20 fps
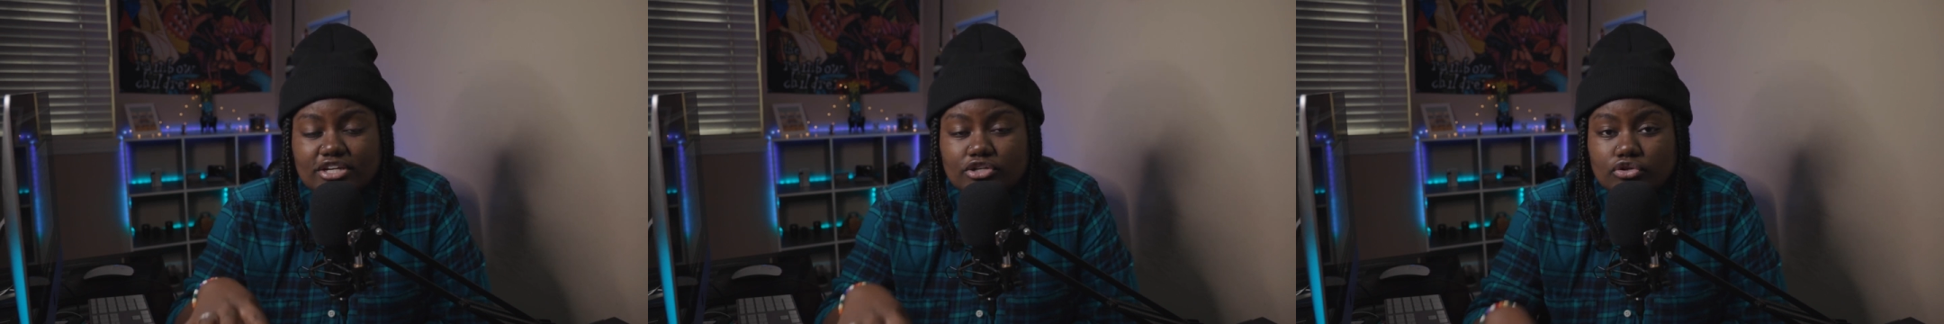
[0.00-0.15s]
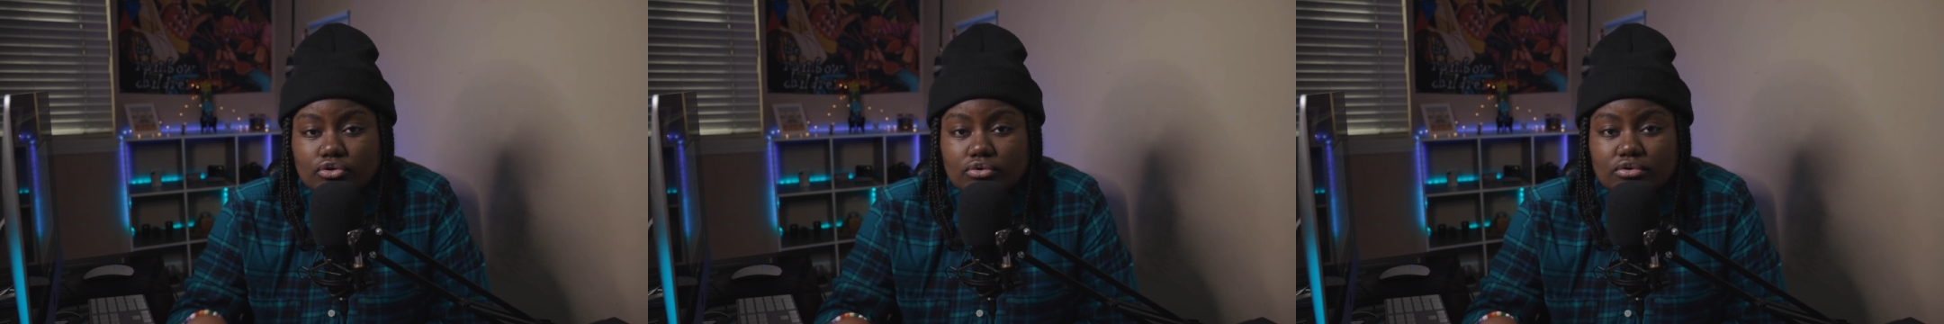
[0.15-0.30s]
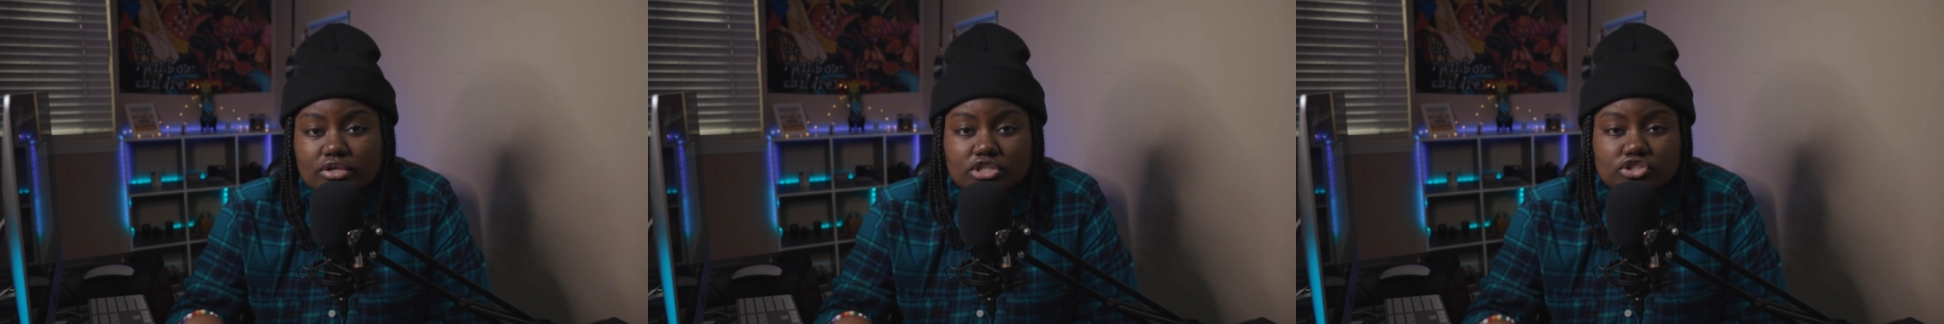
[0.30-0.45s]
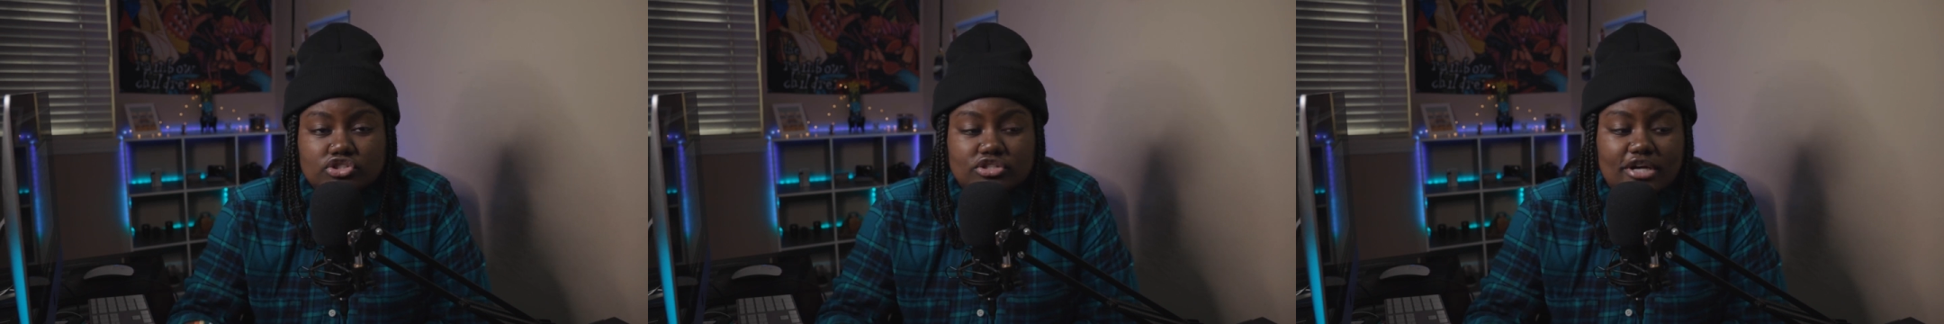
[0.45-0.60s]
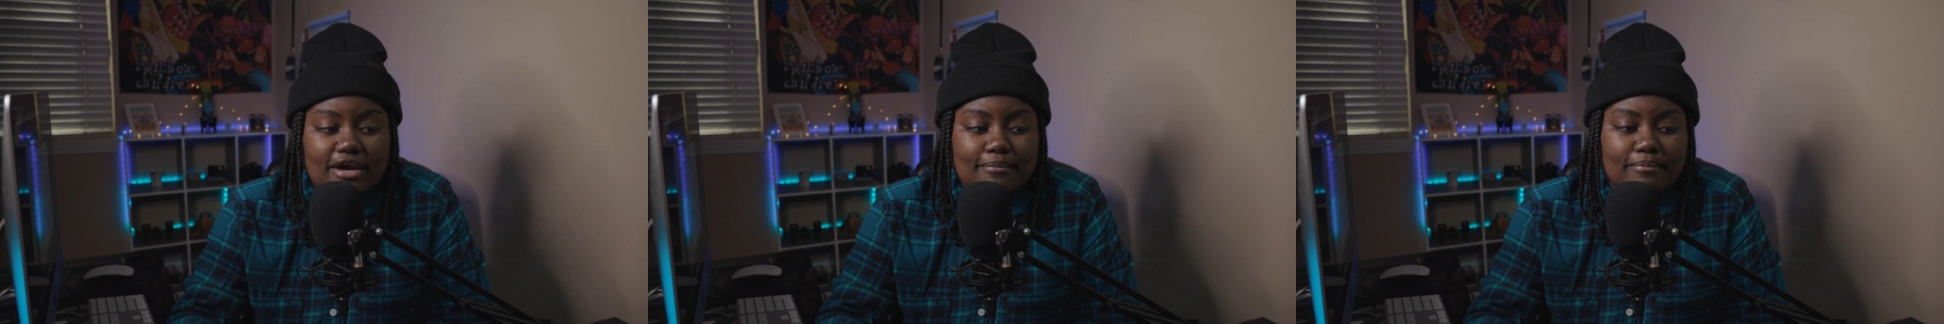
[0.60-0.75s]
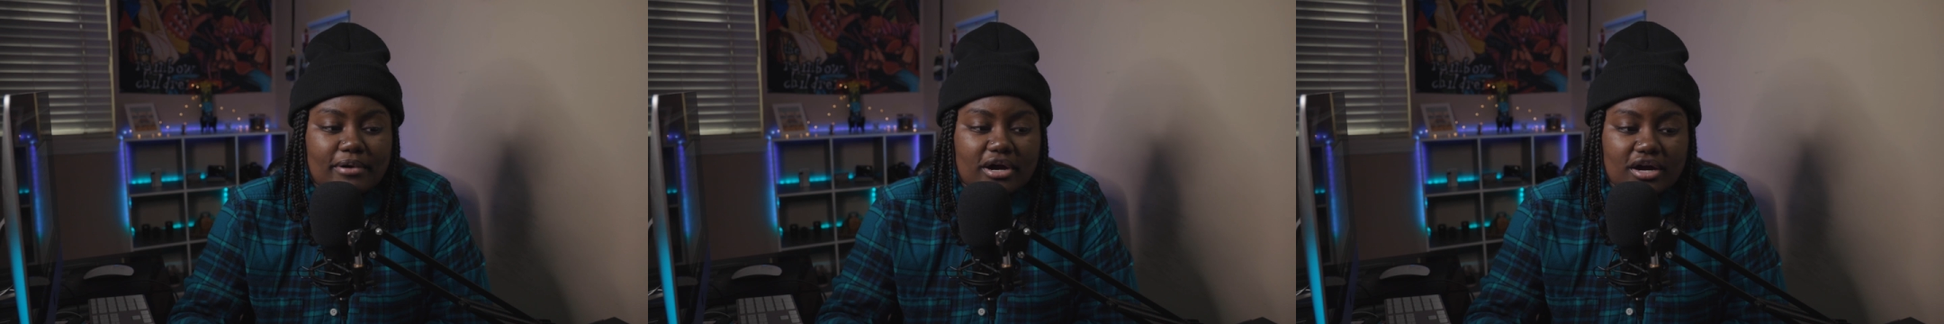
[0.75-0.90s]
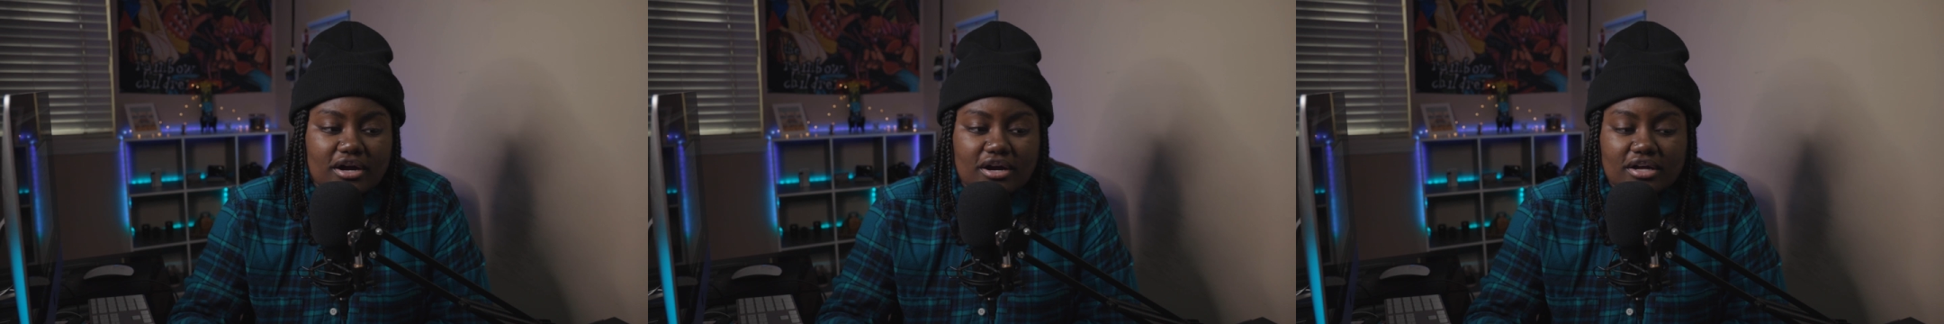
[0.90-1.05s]
duty
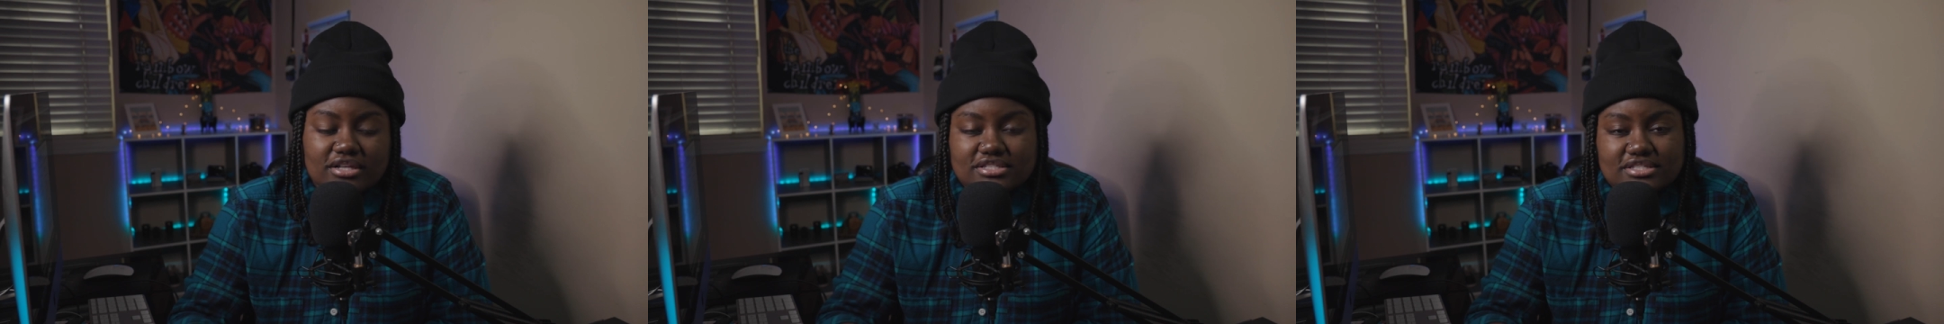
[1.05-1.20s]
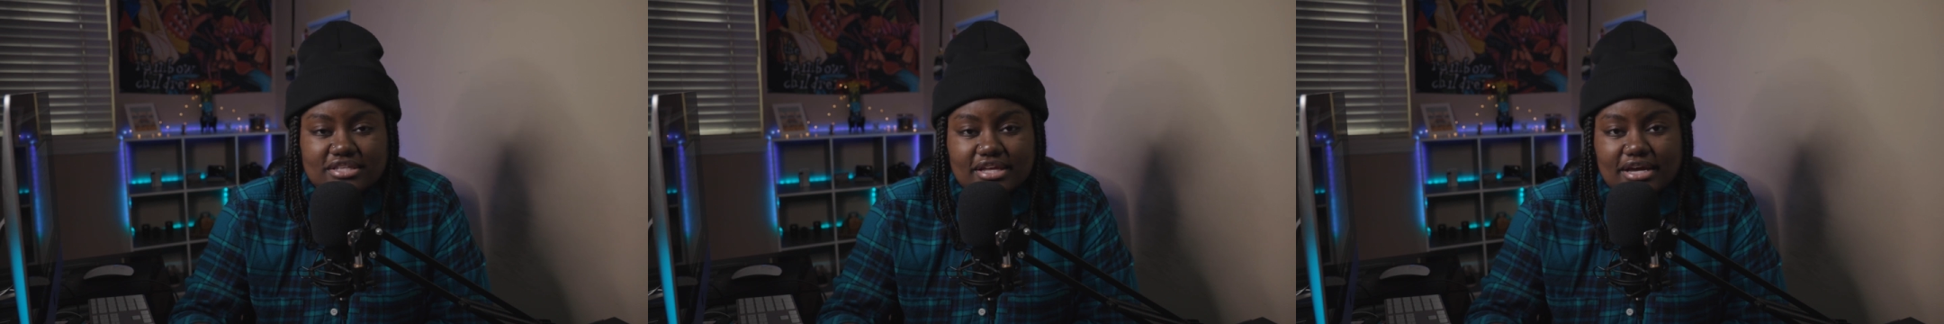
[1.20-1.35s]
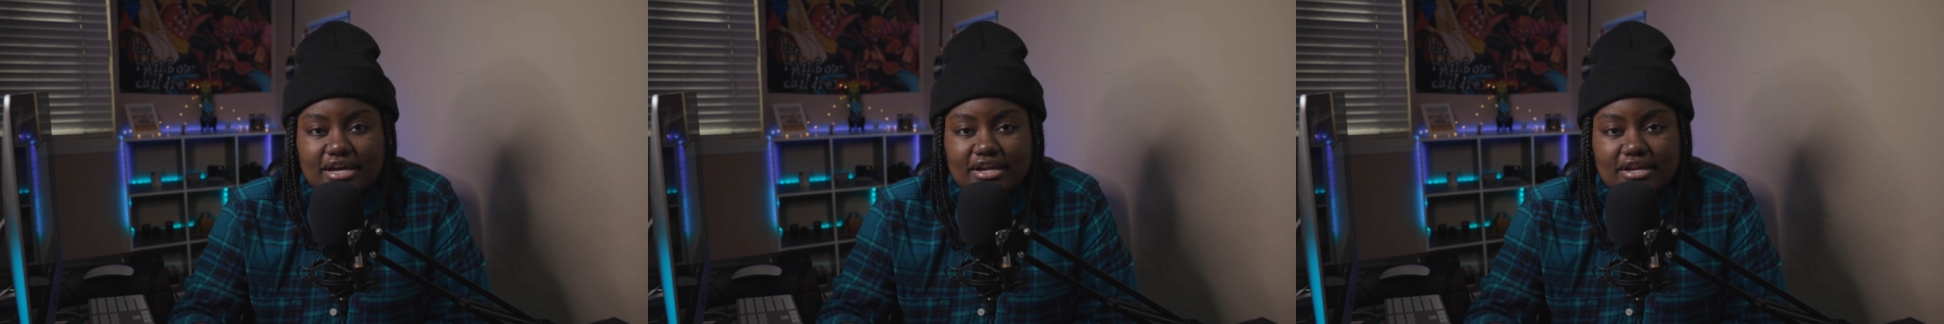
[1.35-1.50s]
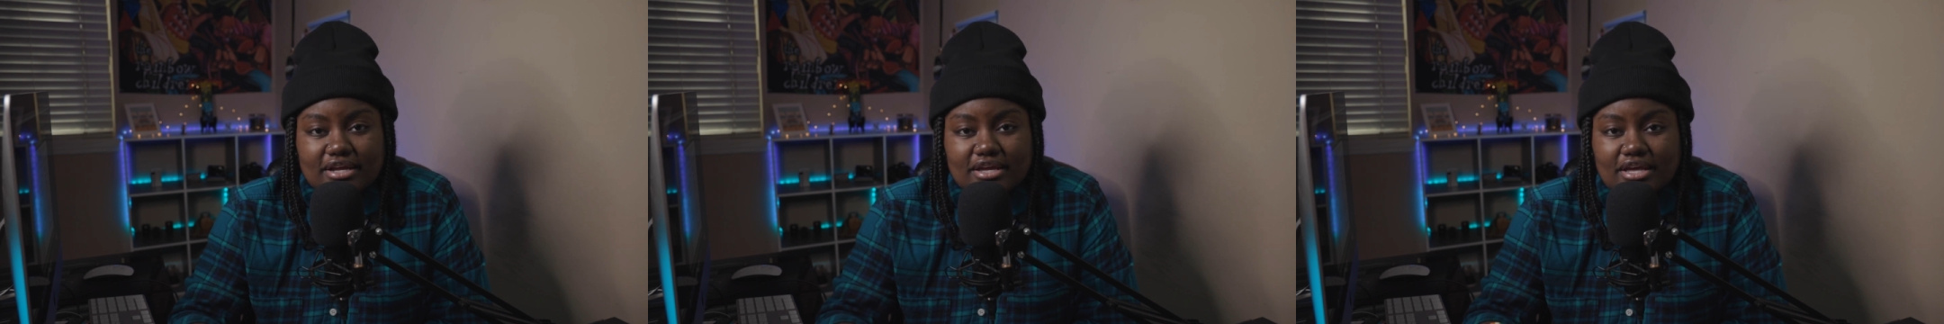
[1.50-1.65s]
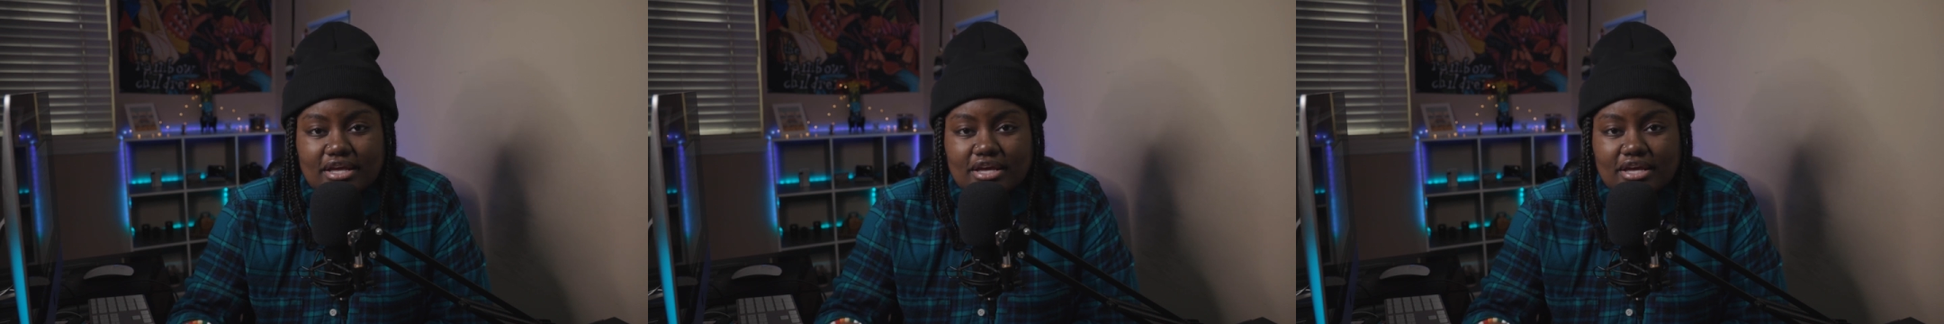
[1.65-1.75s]
tripods that